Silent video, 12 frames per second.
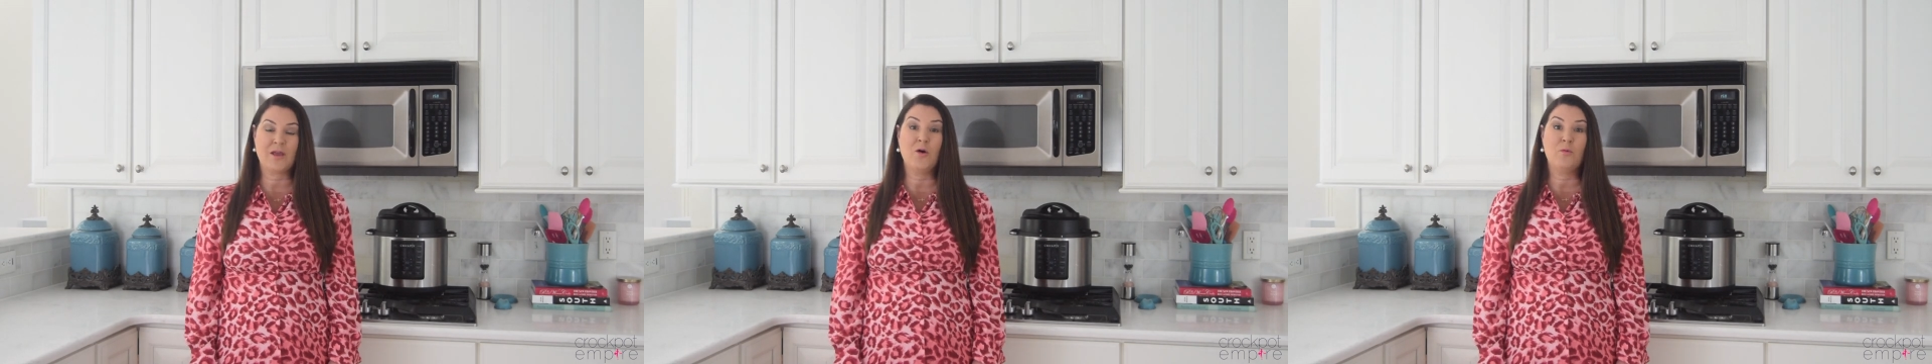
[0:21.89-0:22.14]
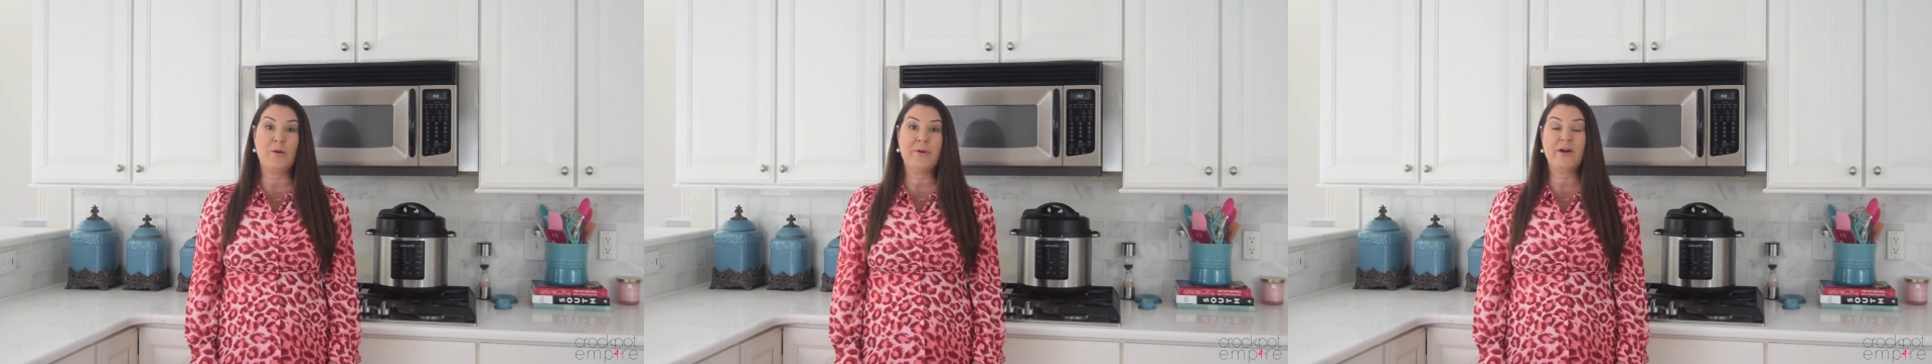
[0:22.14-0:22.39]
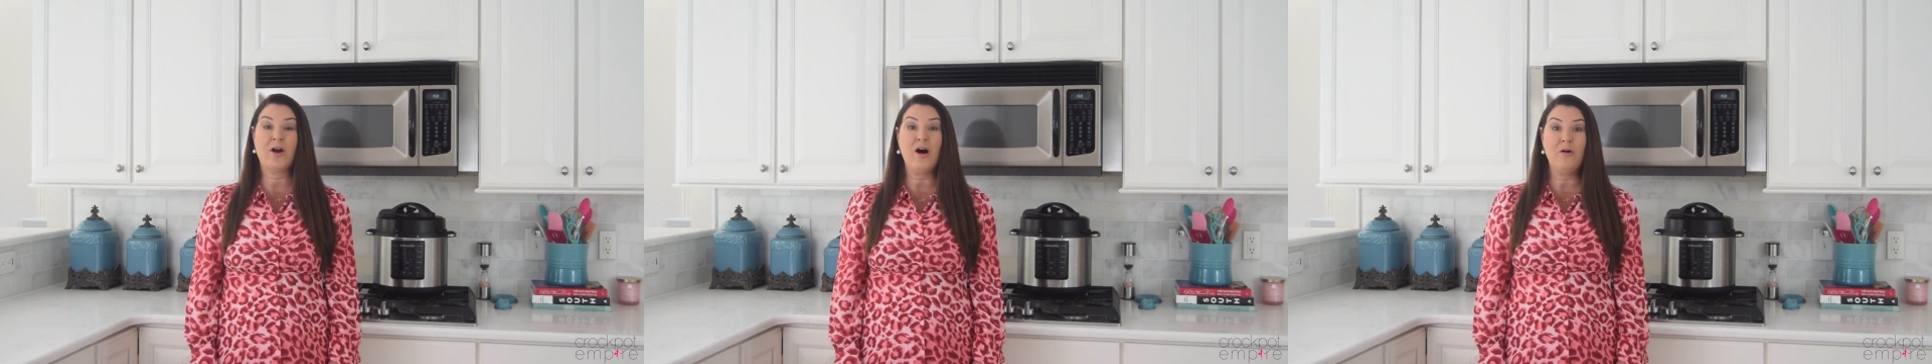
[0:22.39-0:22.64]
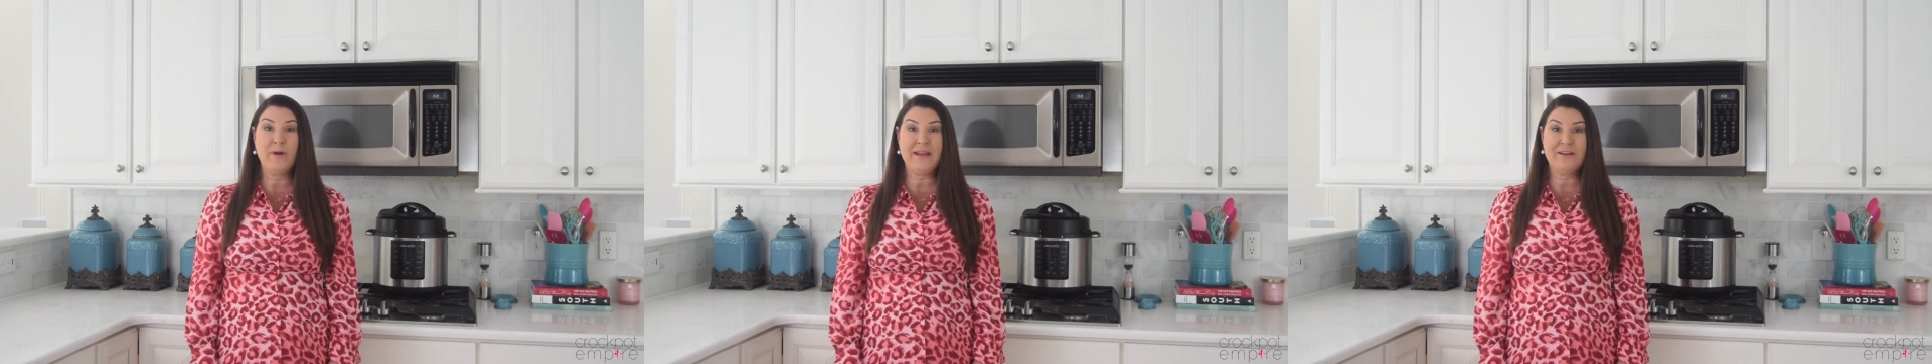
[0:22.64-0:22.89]
While we are
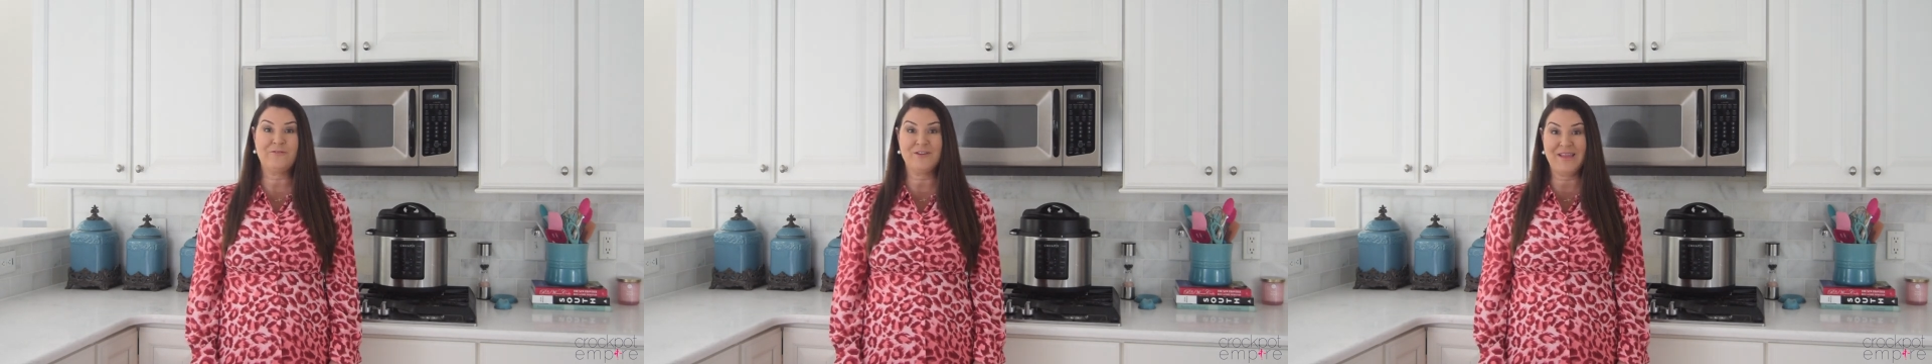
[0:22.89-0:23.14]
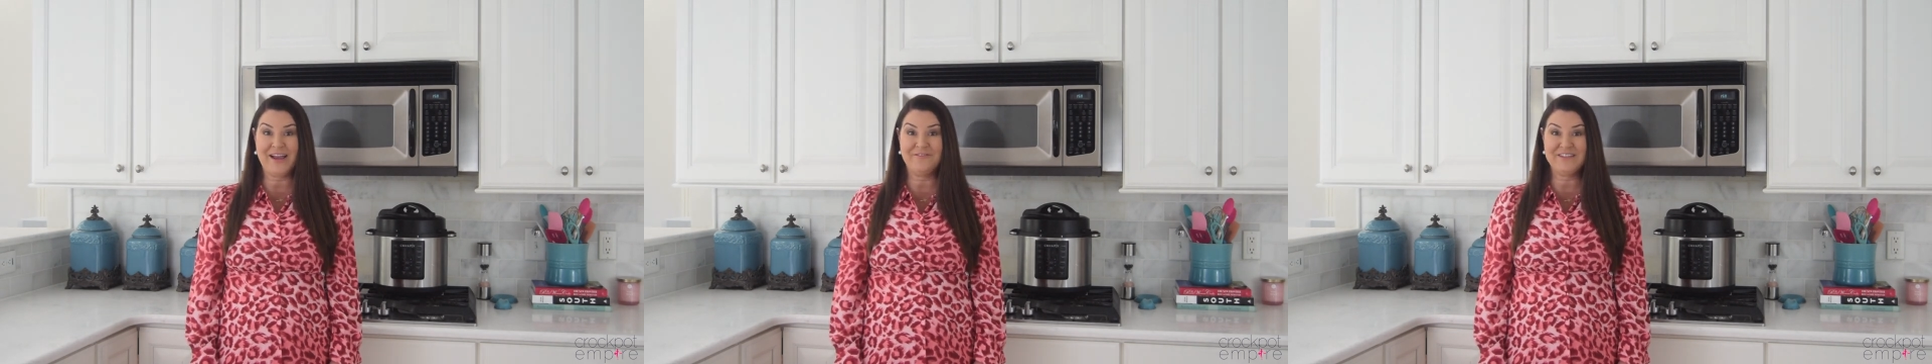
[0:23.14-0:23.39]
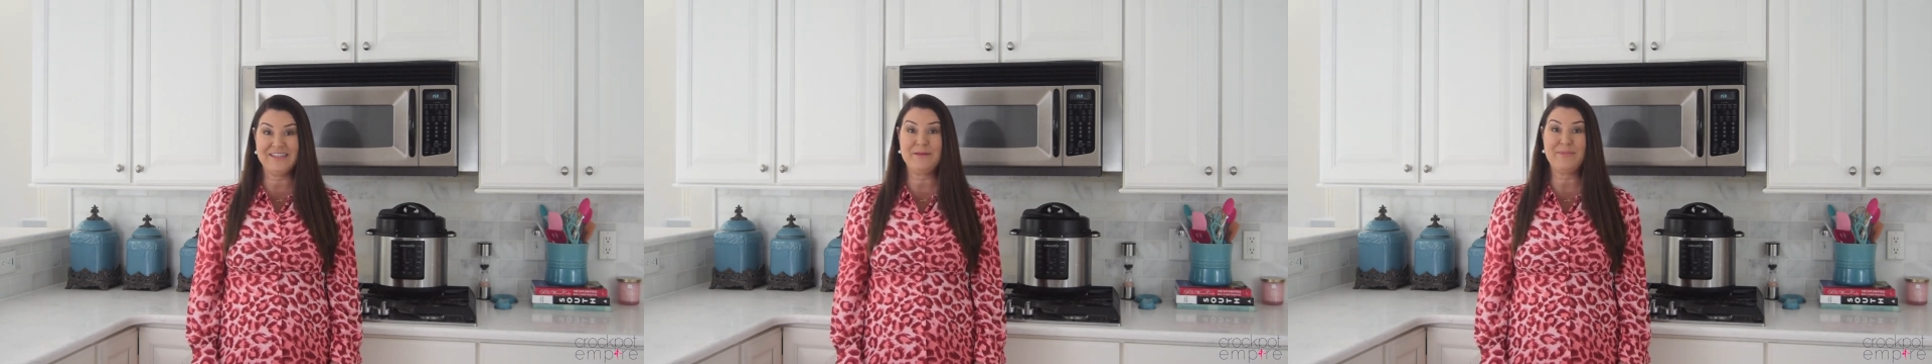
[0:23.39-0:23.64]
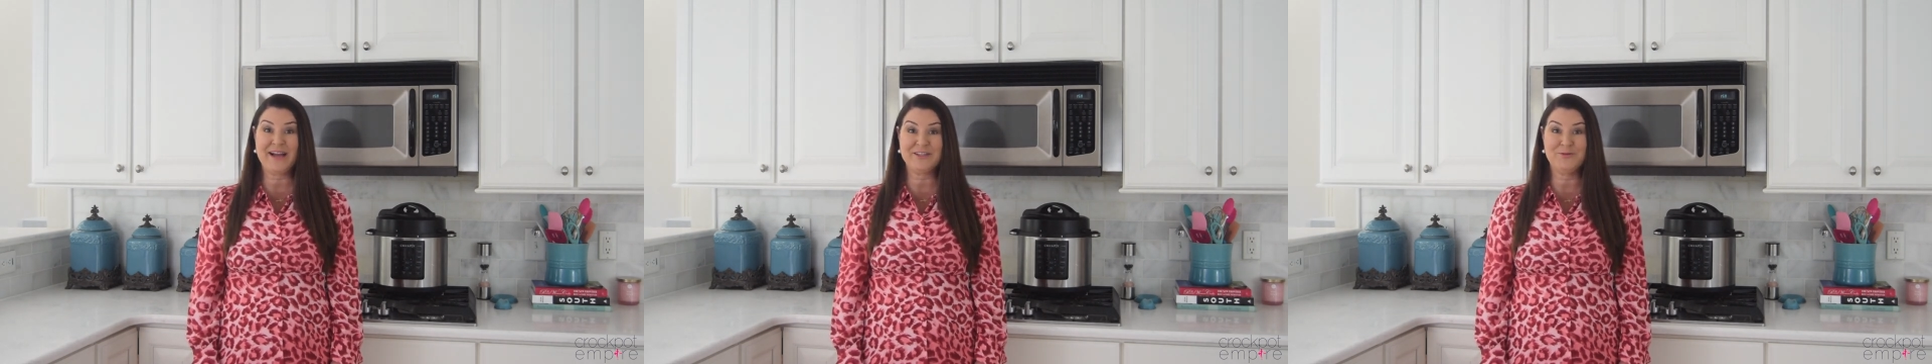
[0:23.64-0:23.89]
all waiting for life to get
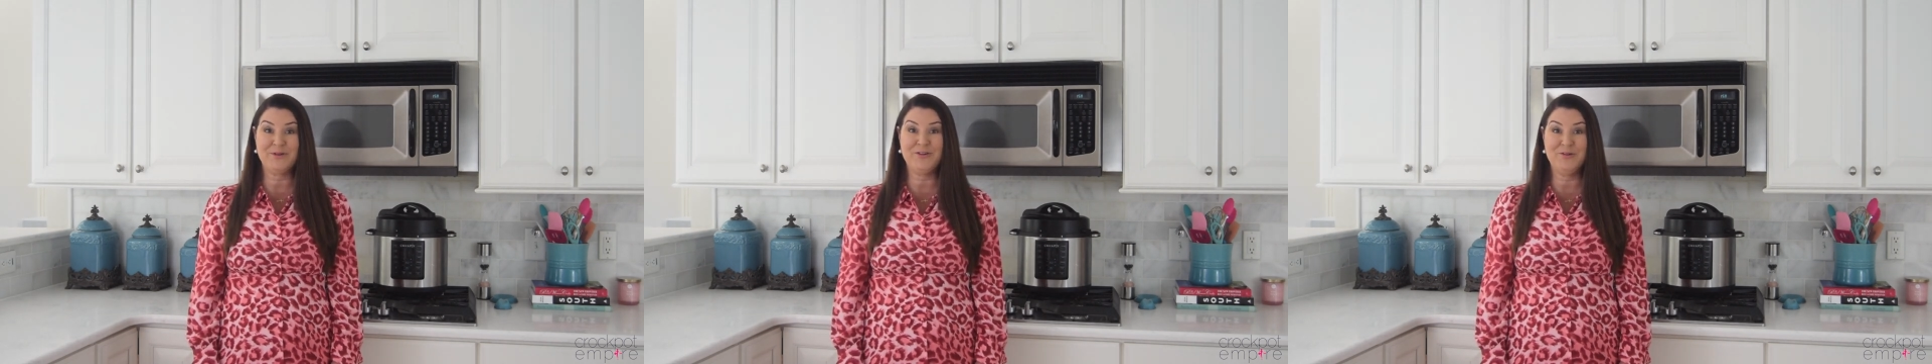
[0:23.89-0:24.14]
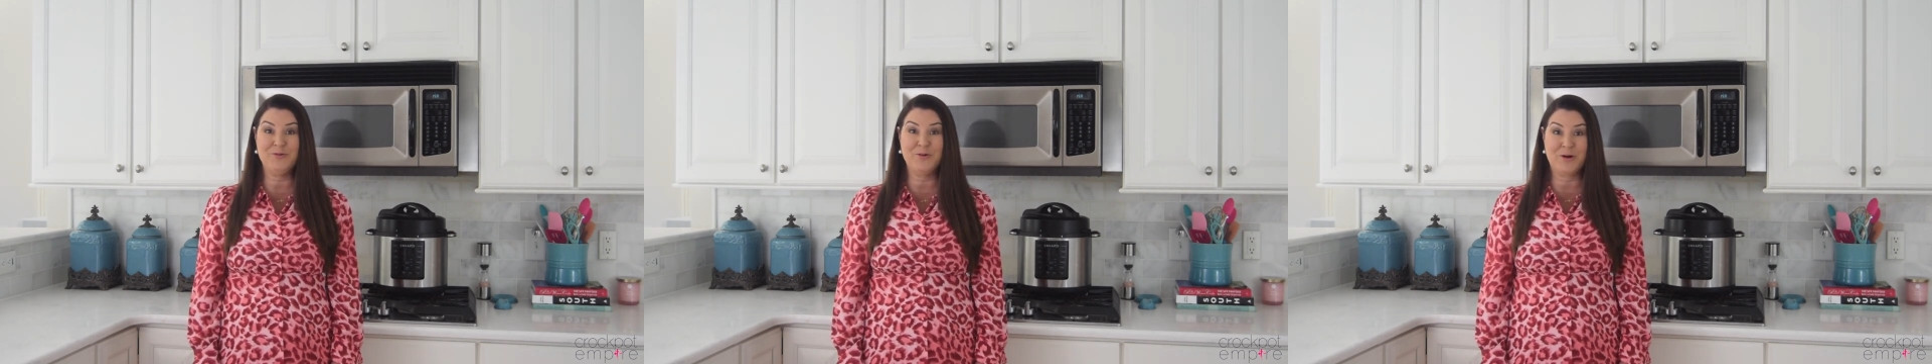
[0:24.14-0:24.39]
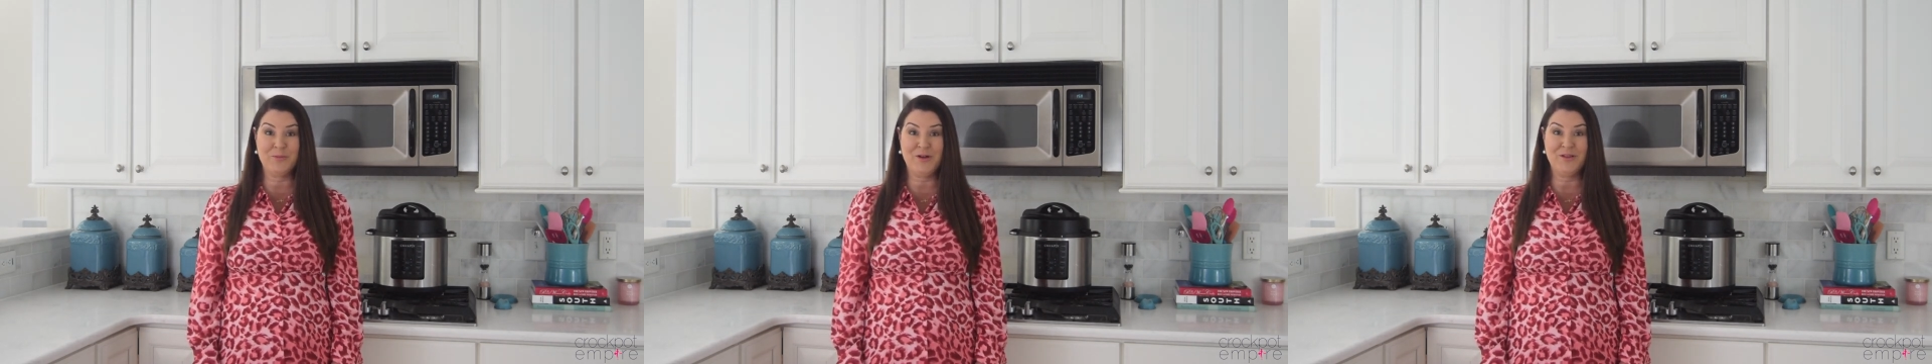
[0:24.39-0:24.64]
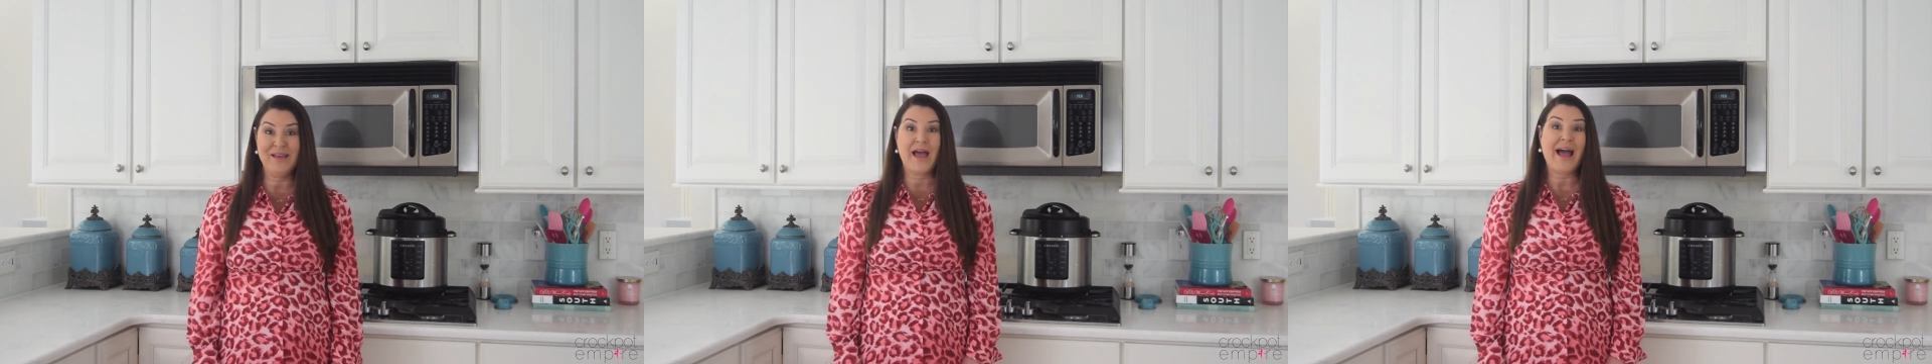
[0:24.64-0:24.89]
back to a new normal,